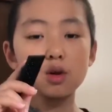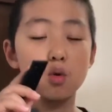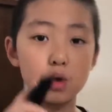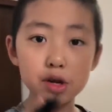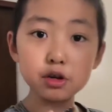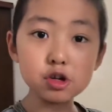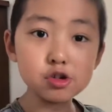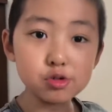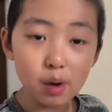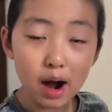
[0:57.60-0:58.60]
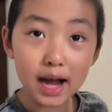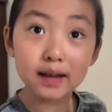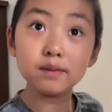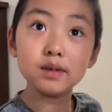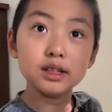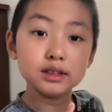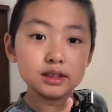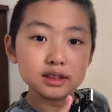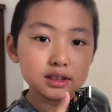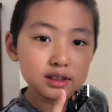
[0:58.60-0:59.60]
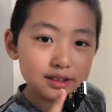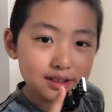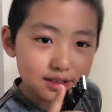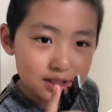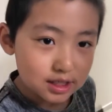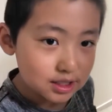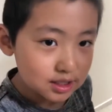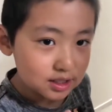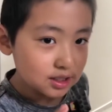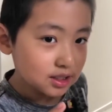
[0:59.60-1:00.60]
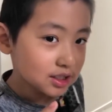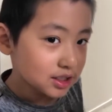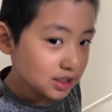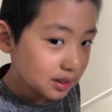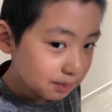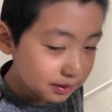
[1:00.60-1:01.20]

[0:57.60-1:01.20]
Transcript: where you drive this ship.